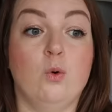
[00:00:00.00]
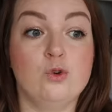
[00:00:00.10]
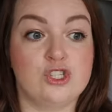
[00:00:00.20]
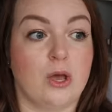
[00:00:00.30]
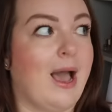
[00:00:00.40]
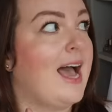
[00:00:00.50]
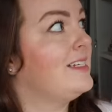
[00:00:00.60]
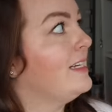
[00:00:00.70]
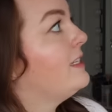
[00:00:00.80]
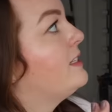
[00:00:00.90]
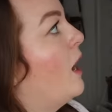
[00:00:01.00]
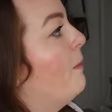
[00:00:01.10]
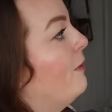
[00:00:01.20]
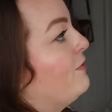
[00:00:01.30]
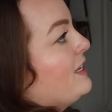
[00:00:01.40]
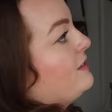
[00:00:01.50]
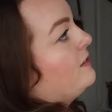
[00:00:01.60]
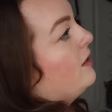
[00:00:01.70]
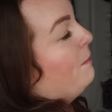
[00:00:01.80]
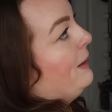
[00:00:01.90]
All also added some of
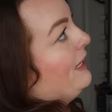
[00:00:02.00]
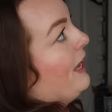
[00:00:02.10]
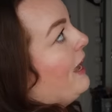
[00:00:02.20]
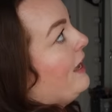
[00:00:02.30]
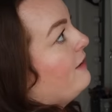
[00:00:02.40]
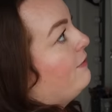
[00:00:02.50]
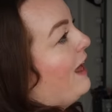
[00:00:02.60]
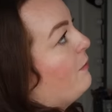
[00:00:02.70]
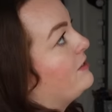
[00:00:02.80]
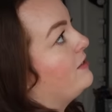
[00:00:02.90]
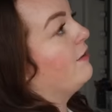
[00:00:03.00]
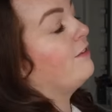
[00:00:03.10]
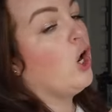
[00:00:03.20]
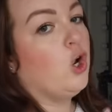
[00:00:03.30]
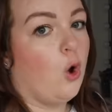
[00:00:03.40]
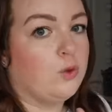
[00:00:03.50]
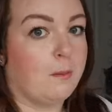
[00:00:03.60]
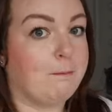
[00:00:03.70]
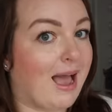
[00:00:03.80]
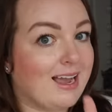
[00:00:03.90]
this applique uh, flower stuff along
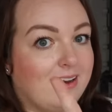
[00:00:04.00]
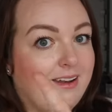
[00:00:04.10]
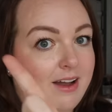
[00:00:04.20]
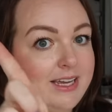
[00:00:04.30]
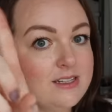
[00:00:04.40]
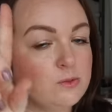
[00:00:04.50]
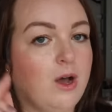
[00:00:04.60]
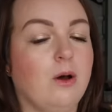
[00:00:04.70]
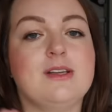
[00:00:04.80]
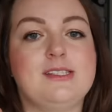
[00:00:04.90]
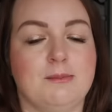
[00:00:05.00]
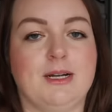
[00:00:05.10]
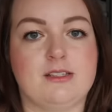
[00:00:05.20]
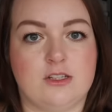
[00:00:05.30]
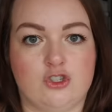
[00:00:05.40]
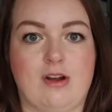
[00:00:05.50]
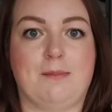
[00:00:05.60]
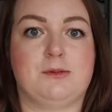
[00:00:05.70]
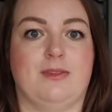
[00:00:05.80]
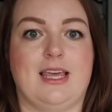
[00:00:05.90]
the back line as well. Uh, similar to the
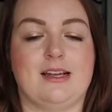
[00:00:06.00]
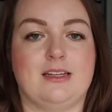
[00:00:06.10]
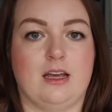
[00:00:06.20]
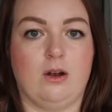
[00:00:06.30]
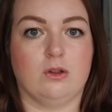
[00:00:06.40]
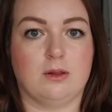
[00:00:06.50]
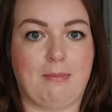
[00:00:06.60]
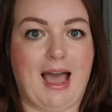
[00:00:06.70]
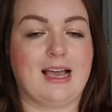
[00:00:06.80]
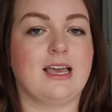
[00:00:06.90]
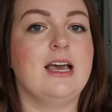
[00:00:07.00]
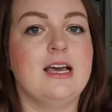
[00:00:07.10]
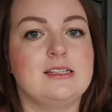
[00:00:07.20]
straps, but they added it along the back.